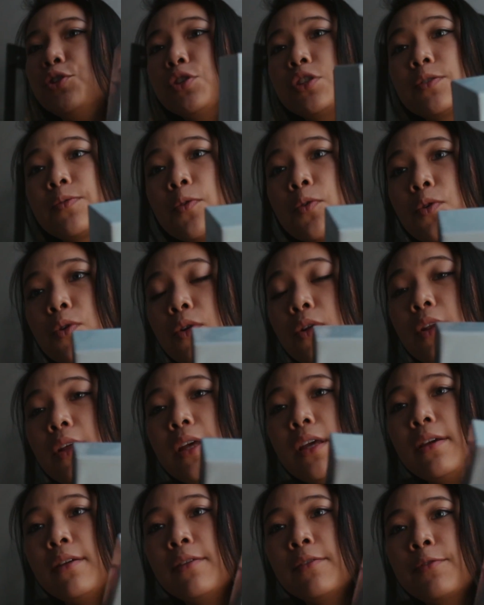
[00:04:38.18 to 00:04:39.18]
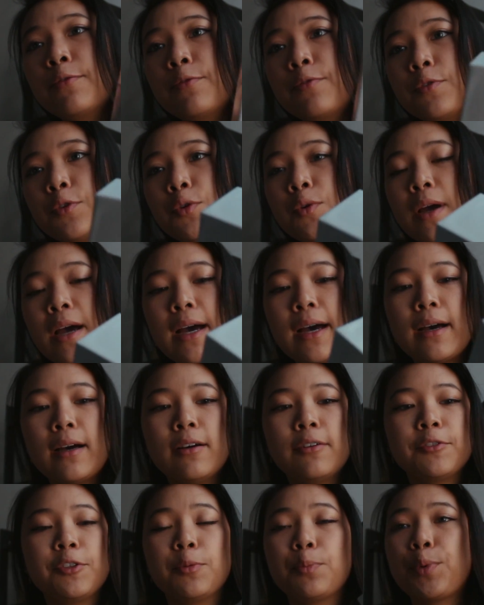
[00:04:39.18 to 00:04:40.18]
useful if you
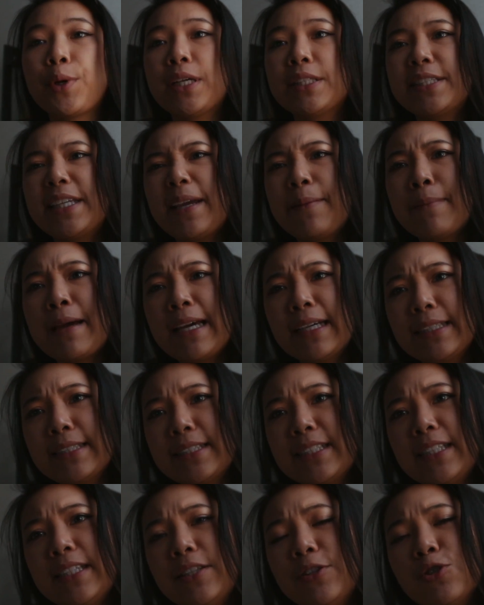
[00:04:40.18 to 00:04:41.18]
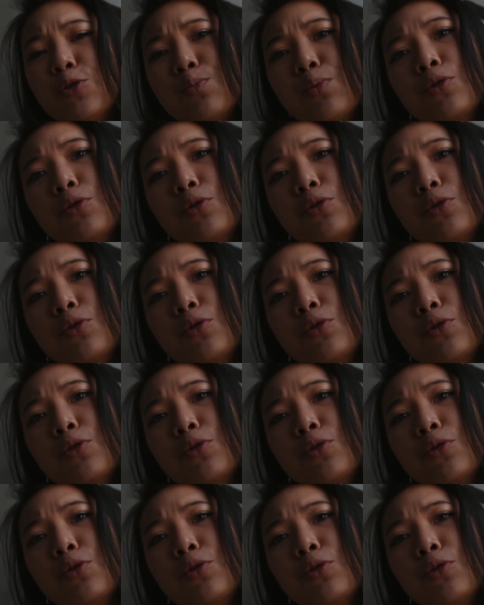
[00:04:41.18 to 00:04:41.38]
have your printing magazines,